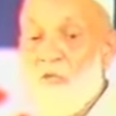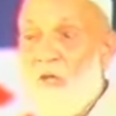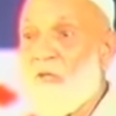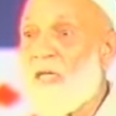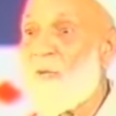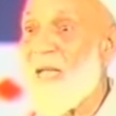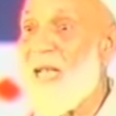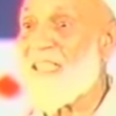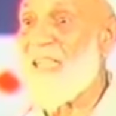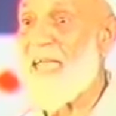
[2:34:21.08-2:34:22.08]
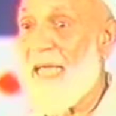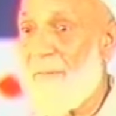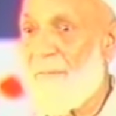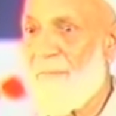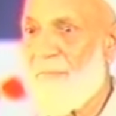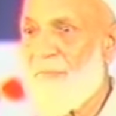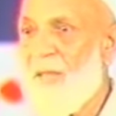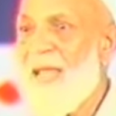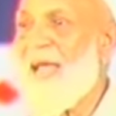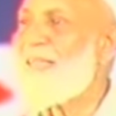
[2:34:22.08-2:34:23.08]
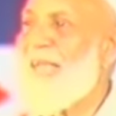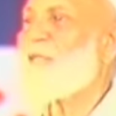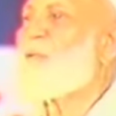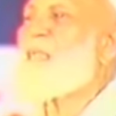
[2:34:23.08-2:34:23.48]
not talking what Allah is telling him. And they too,